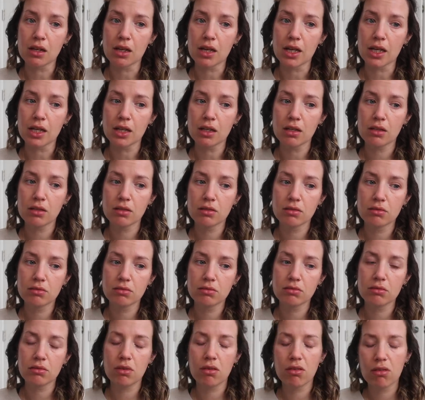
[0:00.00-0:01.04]
like,
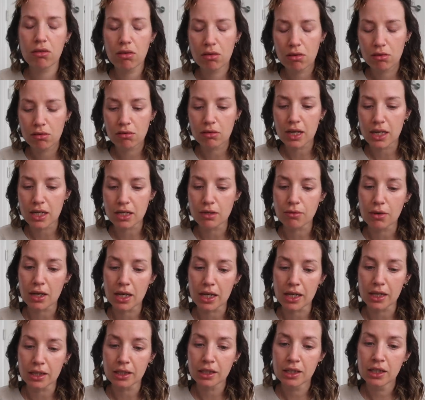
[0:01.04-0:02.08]
oh,
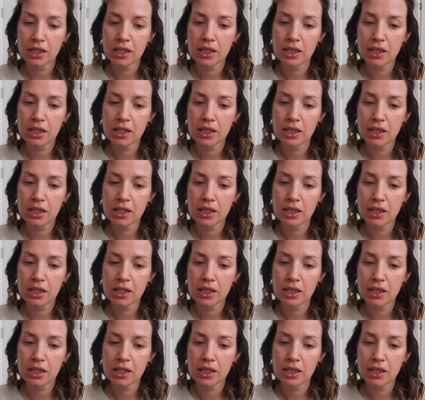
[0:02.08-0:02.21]
anyway,